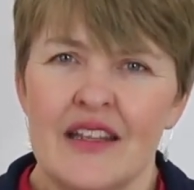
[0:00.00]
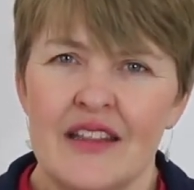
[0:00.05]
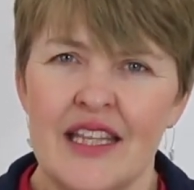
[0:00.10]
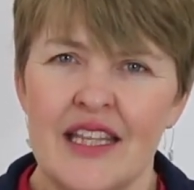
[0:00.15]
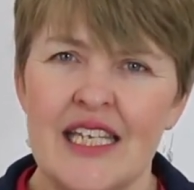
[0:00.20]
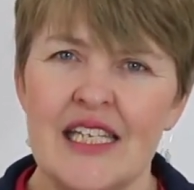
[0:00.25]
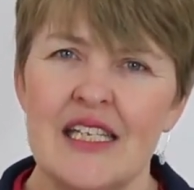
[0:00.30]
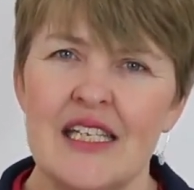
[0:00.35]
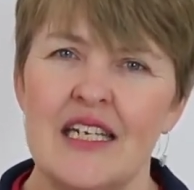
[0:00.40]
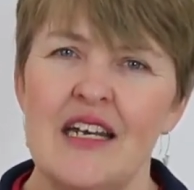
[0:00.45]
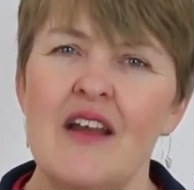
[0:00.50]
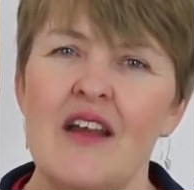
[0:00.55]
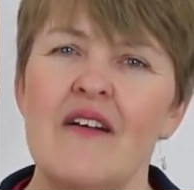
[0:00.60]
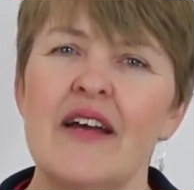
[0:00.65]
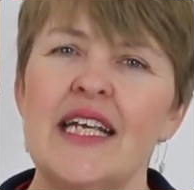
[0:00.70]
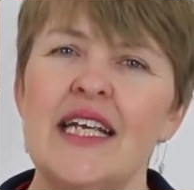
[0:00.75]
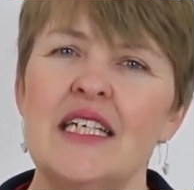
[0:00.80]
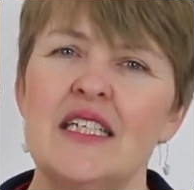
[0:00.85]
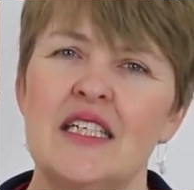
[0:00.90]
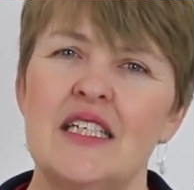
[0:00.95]
This
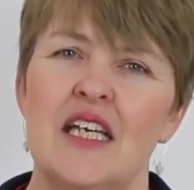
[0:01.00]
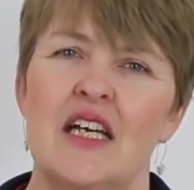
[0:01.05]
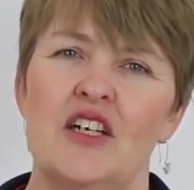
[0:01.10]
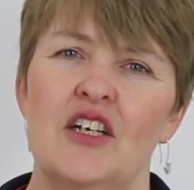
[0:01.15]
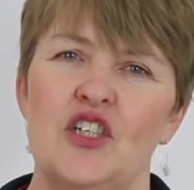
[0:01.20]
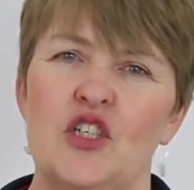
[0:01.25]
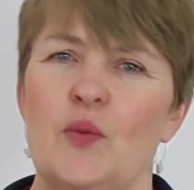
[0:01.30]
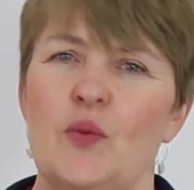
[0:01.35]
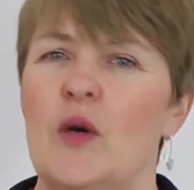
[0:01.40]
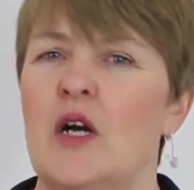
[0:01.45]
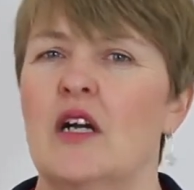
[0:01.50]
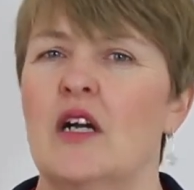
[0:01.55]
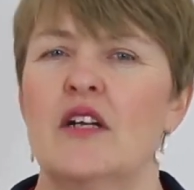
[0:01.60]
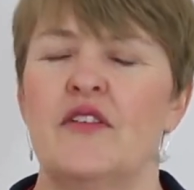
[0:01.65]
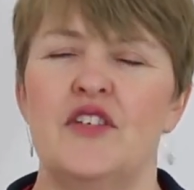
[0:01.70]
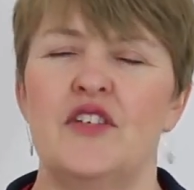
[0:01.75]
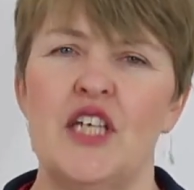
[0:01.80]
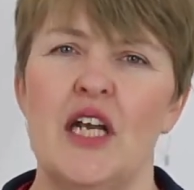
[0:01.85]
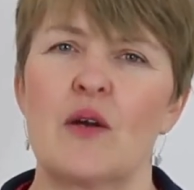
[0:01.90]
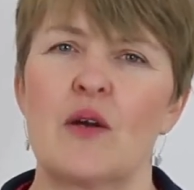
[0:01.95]
light touch work
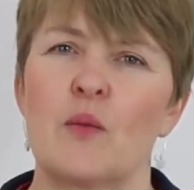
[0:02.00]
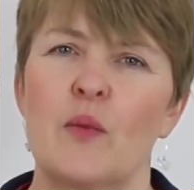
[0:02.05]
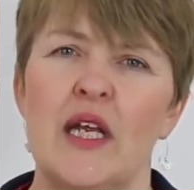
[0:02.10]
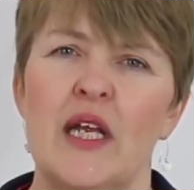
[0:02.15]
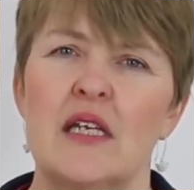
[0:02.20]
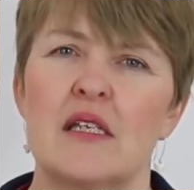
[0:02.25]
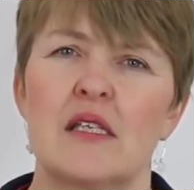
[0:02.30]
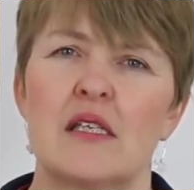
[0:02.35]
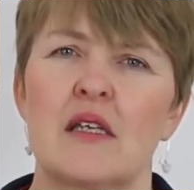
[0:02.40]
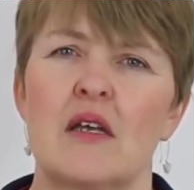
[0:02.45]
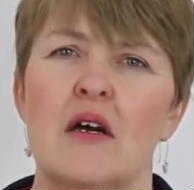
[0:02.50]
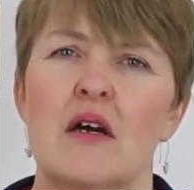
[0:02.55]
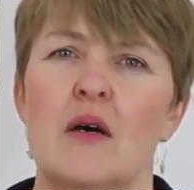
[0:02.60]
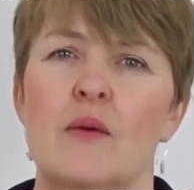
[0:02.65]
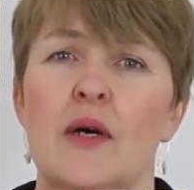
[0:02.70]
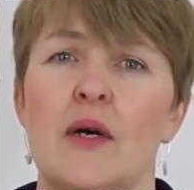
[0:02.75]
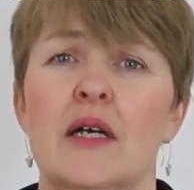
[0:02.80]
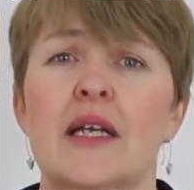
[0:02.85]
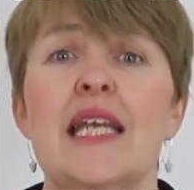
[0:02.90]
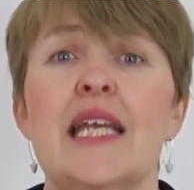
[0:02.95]
of Sharon Wheeler's
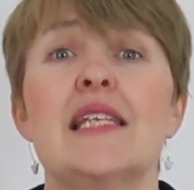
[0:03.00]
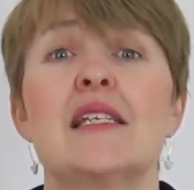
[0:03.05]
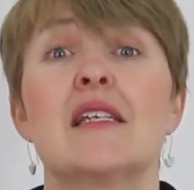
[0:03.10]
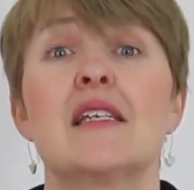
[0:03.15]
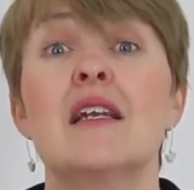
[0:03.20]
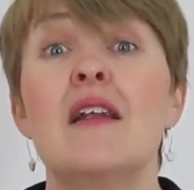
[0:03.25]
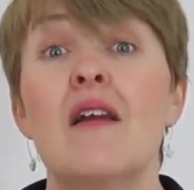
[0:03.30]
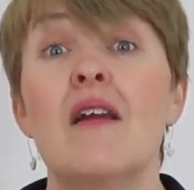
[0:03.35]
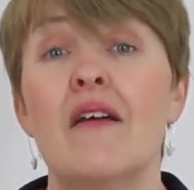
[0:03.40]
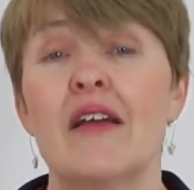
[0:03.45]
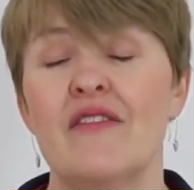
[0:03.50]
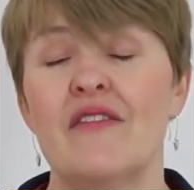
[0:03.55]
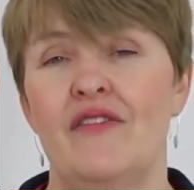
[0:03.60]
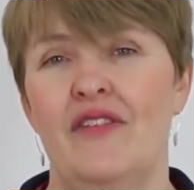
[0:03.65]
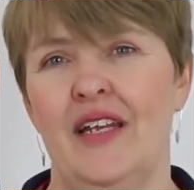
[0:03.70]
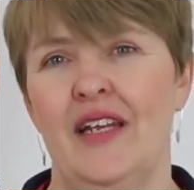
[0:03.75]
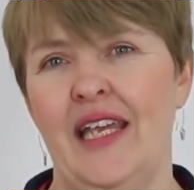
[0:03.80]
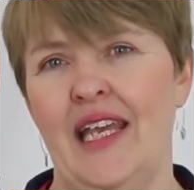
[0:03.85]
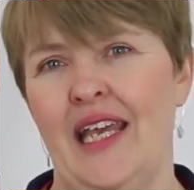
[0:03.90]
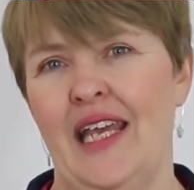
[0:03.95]
ScarWork is
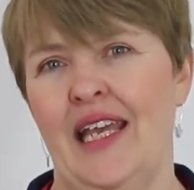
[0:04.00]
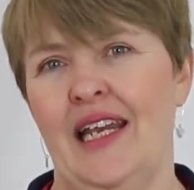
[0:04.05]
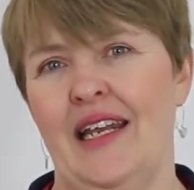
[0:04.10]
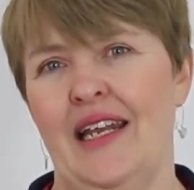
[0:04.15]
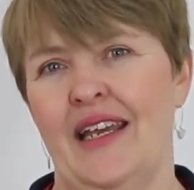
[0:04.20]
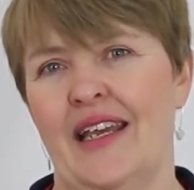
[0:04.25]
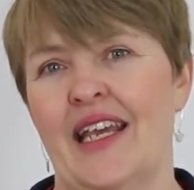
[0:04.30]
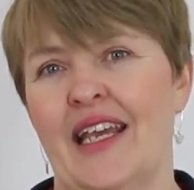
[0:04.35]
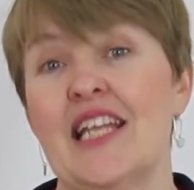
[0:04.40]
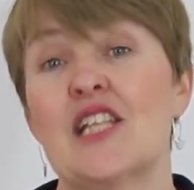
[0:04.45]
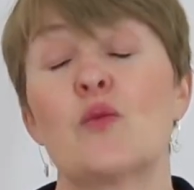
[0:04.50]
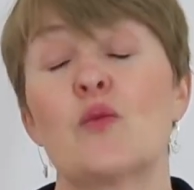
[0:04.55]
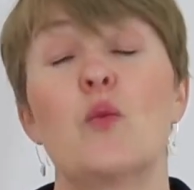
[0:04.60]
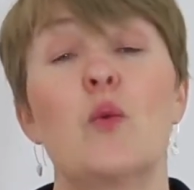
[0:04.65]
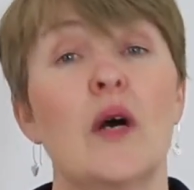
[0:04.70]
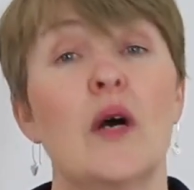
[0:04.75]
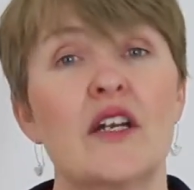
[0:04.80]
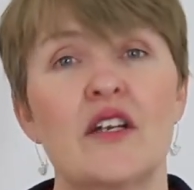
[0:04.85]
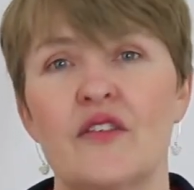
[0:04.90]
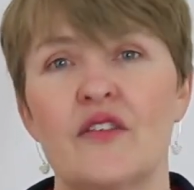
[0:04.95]
delightfully healing. It's
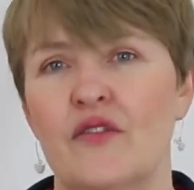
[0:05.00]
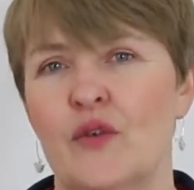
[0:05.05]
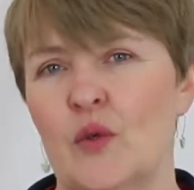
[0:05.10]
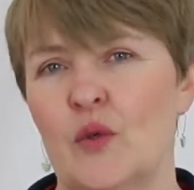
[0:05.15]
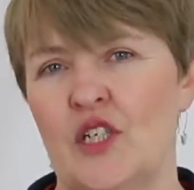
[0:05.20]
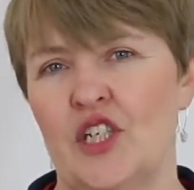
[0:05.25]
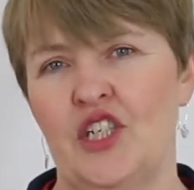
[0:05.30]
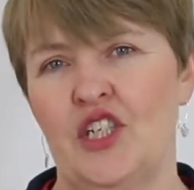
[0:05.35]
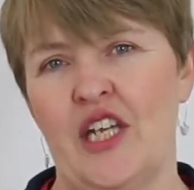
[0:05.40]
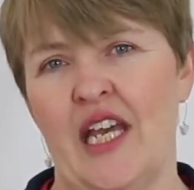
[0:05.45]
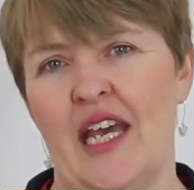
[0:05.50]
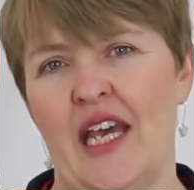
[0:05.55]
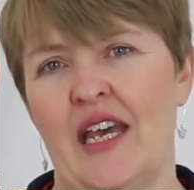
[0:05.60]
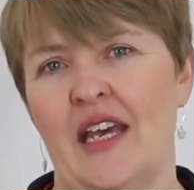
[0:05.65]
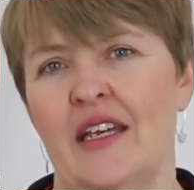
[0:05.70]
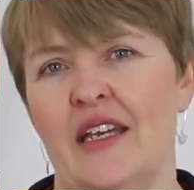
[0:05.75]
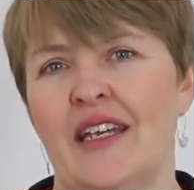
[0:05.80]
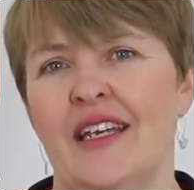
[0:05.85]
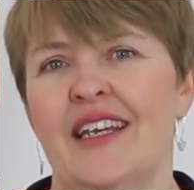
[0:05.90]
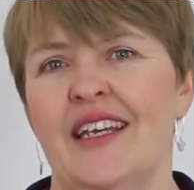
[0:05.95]
wonderful to share.